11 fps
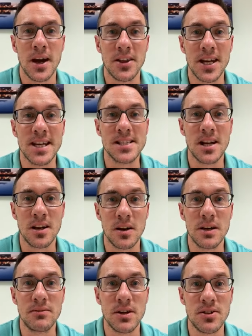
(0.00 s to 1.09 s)
I think he's a
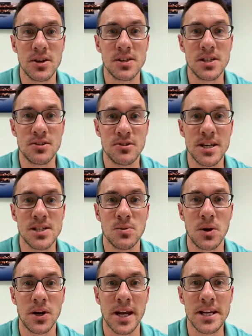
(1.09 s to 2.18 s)
lively
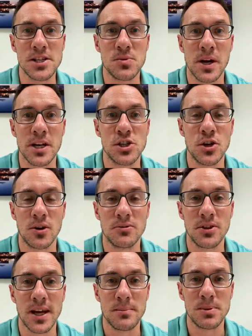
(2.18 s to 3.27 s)
33-1 each way shot
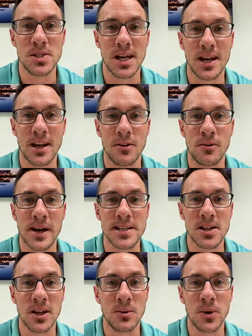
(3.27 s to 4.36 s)
for that particular race. I think